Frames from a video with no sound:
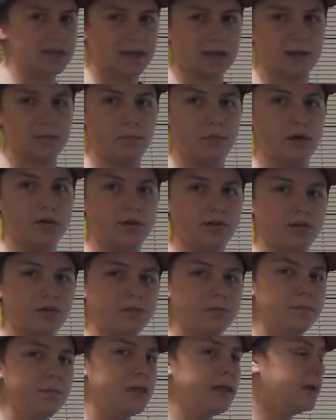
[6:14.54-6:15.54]
second
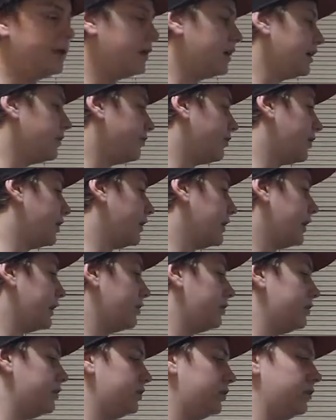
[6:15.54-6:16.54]
monitor if I
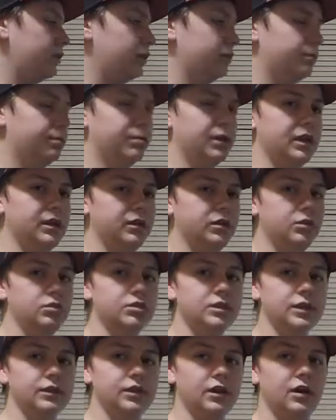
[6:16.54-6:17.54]
had been
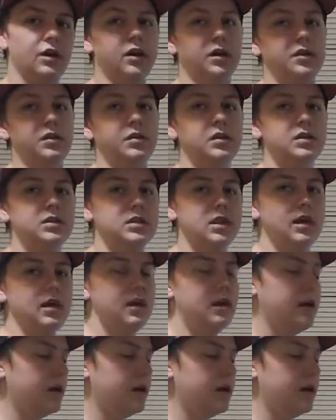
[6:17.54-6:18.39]
using the Oculus,